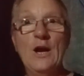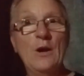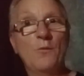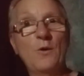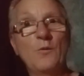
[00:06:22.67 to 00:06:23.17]

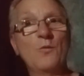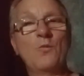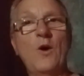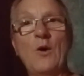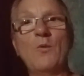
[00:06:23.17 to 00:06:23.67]

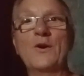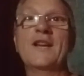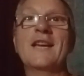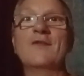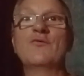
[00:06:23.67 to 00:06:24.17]
What
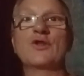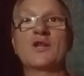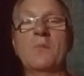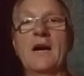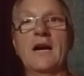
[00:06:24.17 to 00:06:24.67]
dangerous
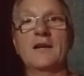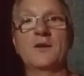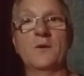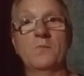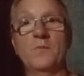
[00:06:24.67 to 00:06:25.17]
about
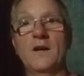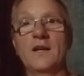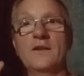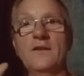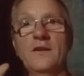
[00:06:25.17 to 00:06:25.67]
them,
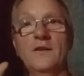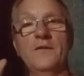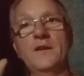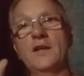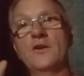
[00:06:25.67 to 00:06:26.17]

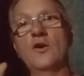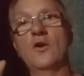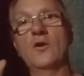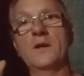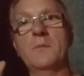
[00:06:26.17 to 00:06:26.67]
you
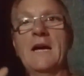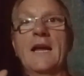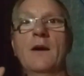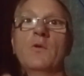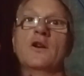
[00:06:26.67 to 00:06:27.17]
know, you might
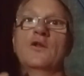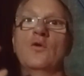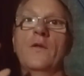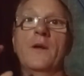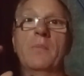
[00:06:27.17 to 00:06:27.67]
get one or two
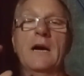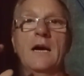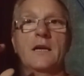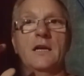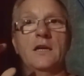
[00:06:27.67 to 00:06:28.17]
on the
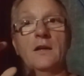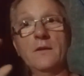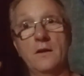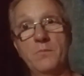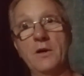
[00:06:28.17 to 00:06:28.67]
back at
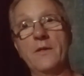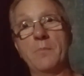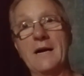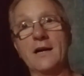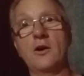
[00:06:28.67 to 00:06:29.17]
you, but they
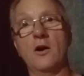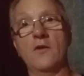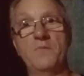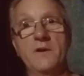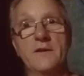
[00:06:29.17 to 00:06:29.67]
back
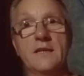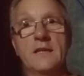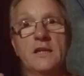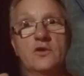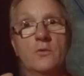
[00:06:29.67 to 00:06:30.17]
off. But
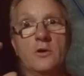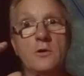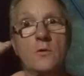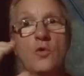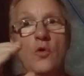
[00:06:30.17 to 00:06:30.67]
these were
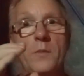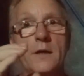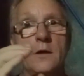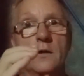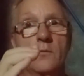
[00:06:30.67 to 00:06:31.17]
all
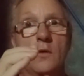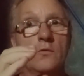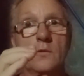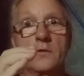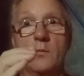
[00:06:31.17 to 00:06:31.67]
coming, and they
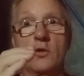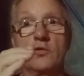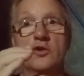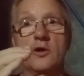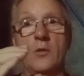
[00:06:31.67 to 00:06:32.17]

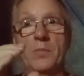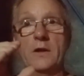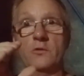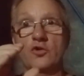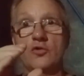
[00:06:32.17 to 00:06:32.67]
weren't stopping,
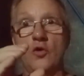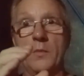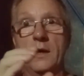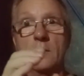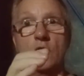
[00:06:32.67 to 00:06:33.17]
they're just
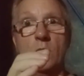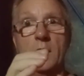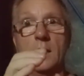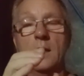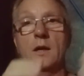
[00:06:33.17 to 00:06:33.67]
coming and
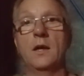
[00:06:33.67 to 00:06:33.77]
coming.